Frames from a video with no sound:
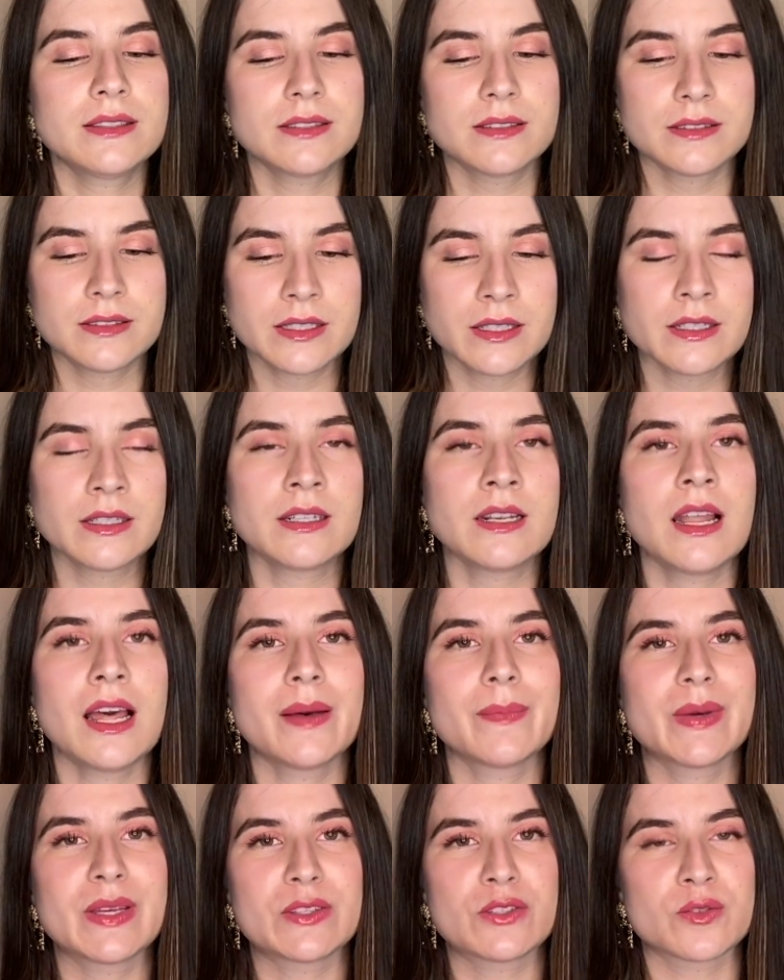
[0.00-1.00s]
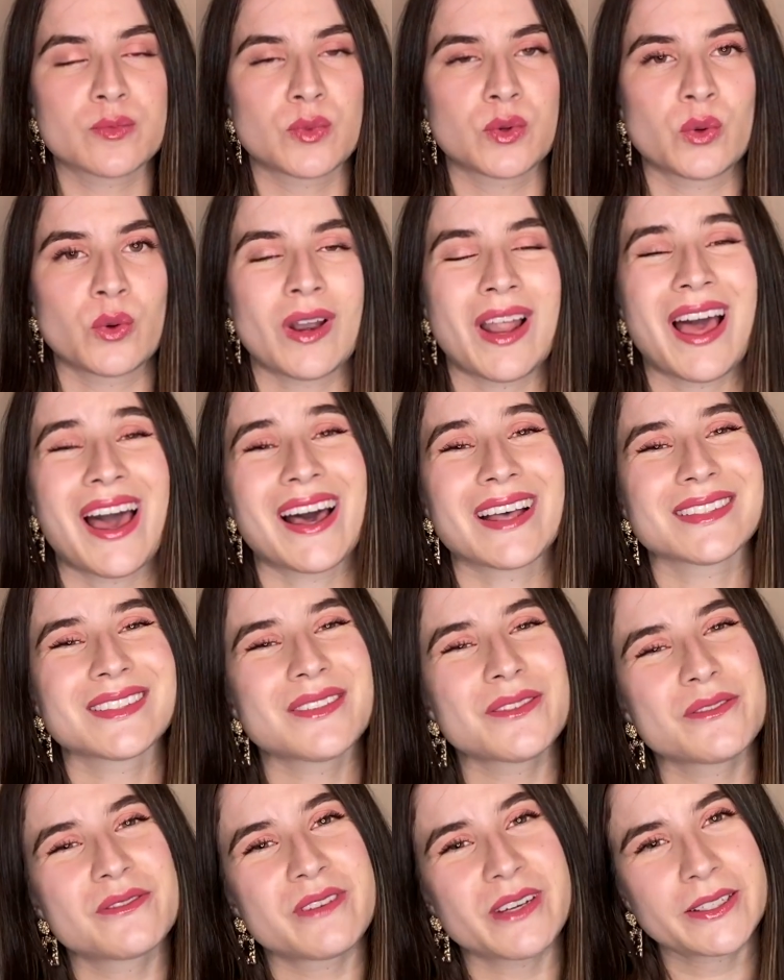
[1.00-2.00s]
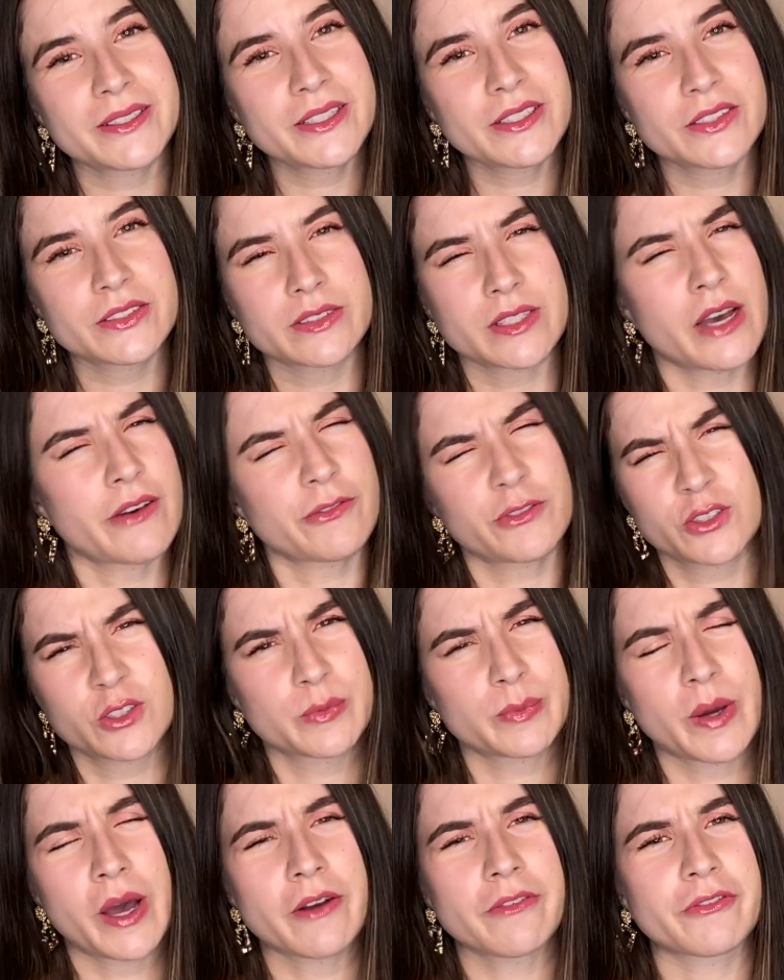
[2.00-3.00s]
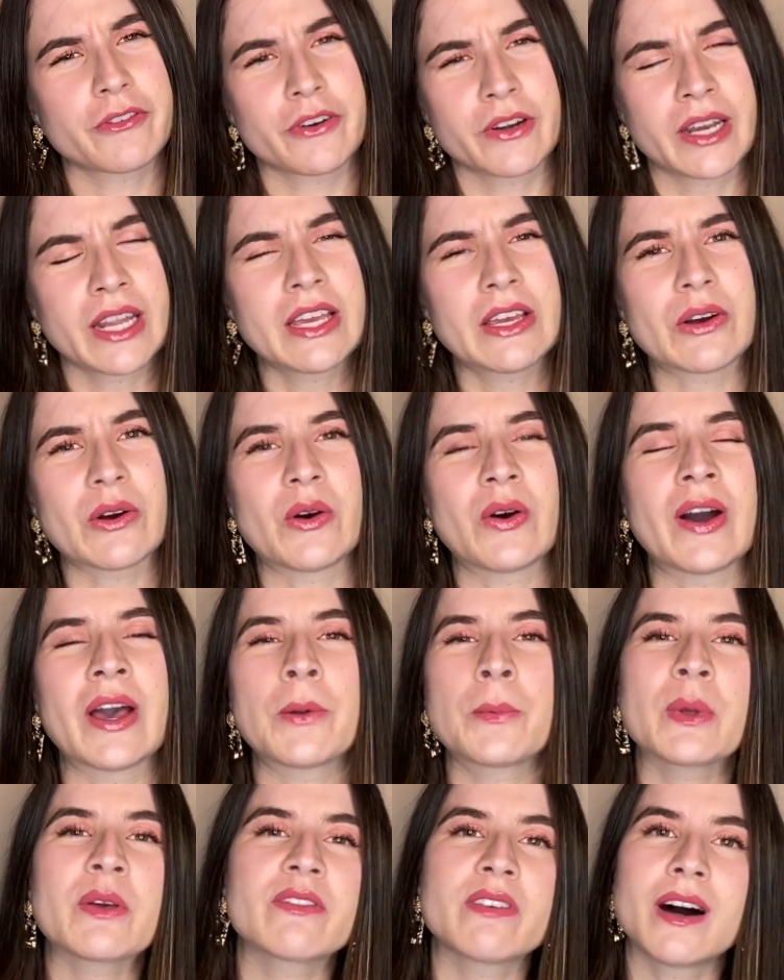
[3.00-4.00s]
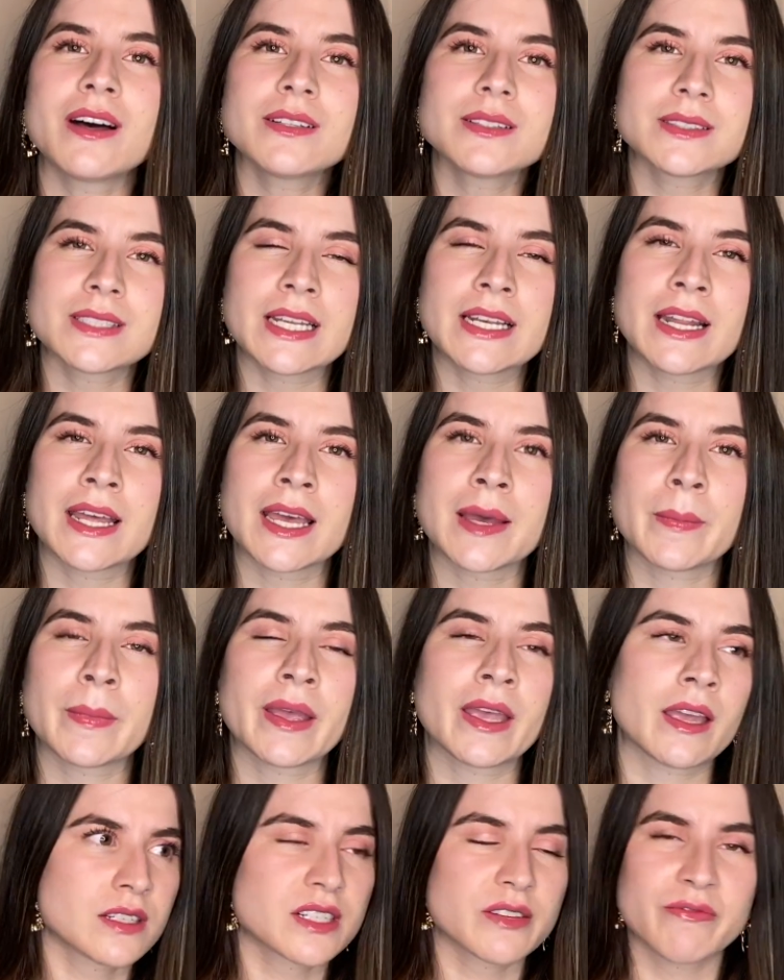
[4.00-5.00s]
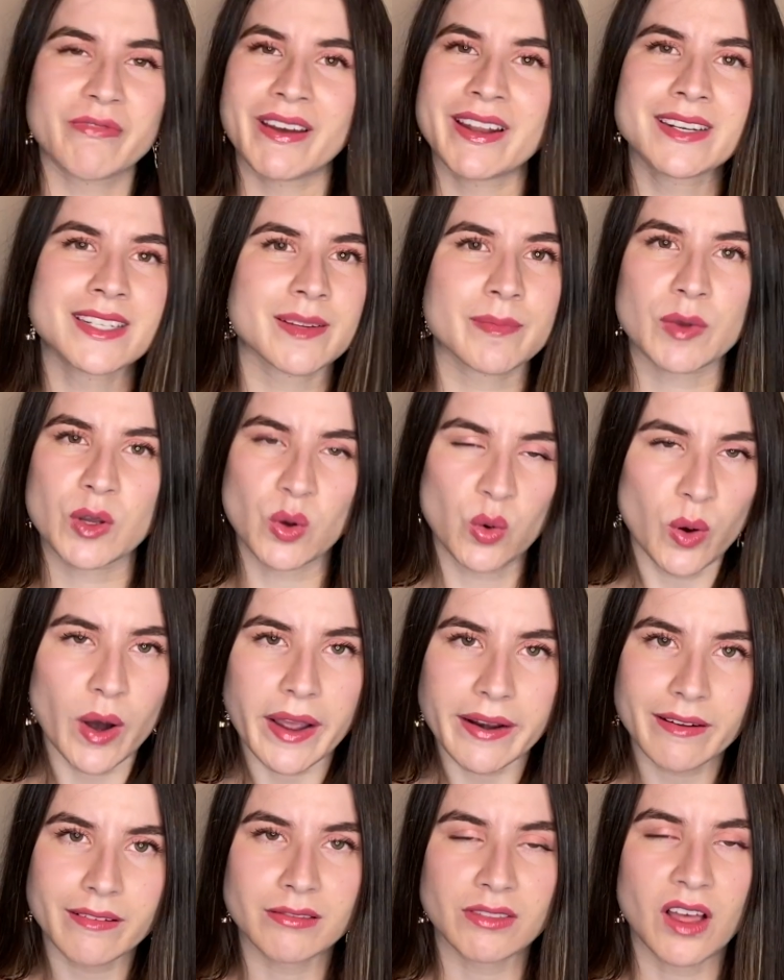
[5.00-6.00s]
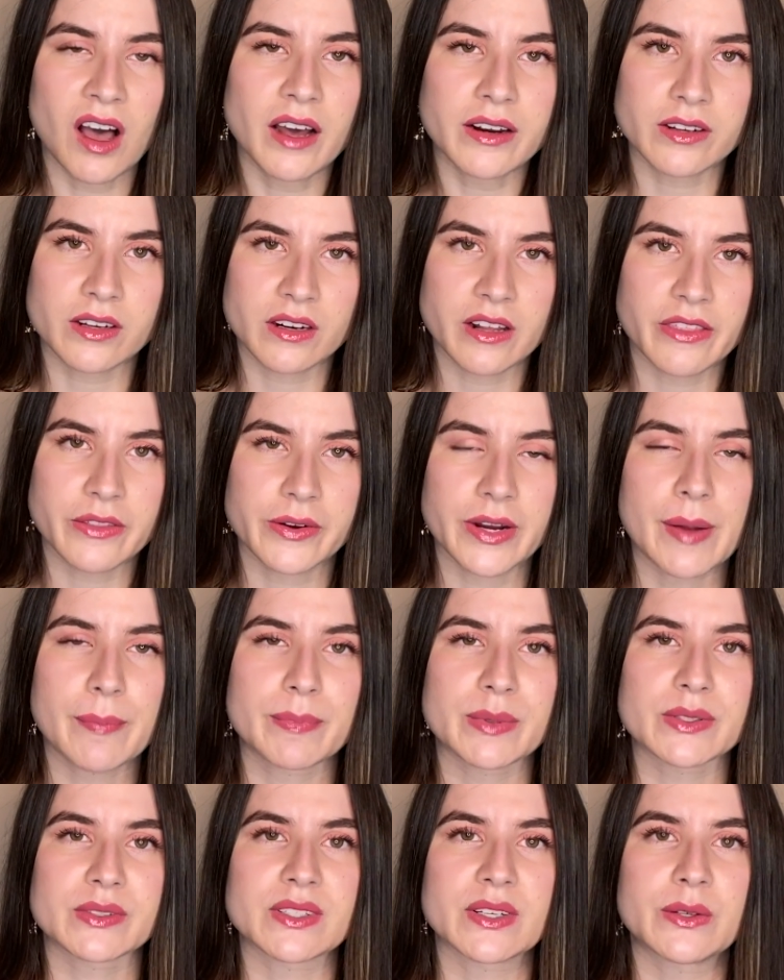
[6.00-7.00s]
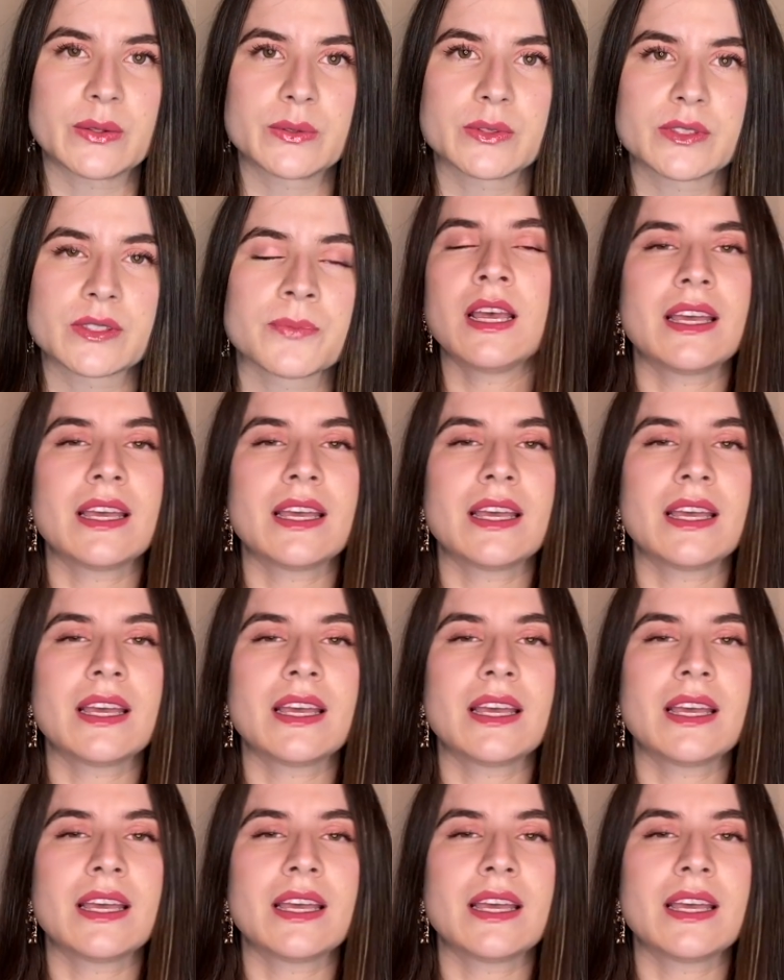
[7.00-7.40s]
Cyril Abiteboul has a very soft spot for Nico, and we've all seen him defend him quite a lot on other episodes.